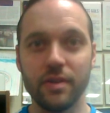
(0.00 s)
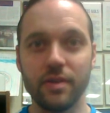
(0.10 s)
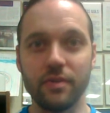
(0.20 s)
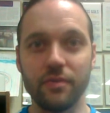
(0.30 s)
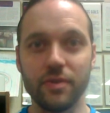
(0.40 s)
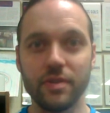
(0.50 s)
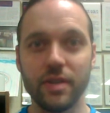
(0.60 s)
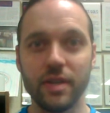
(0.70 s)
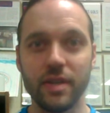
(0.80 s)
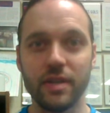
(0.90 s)
the first
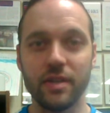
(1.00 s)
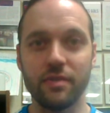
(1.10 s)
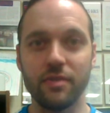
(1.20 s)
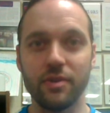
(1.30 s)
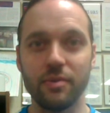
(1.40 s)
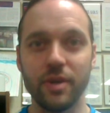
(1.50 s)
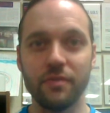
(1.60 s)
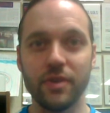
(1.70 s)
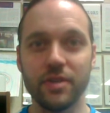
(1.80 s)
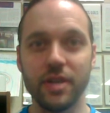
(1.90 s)
leg of the
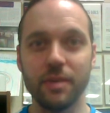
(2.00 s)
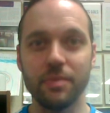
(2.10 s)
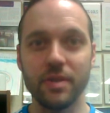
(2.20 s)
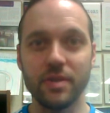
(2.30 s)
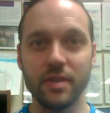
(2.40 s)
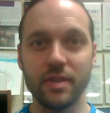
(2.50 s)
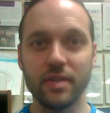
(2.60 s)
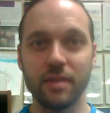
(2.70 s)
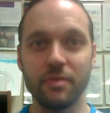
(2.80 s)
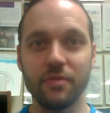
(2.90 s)
UEFA Champions League
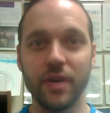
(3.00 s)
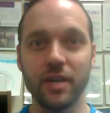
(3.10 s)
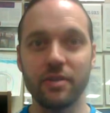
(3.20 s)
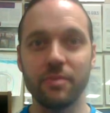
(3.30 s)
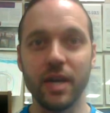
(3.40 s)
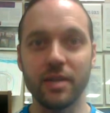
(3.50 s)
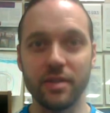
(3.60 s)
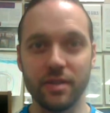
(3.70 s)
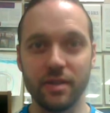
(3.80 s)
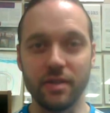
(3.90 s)
semi-final
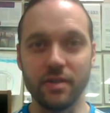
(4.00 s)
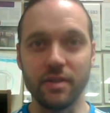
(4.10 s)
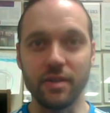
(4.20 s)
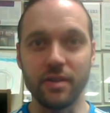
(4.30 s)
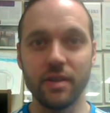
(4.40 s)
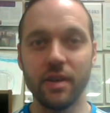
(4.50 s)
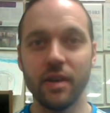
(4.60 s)
matches got started,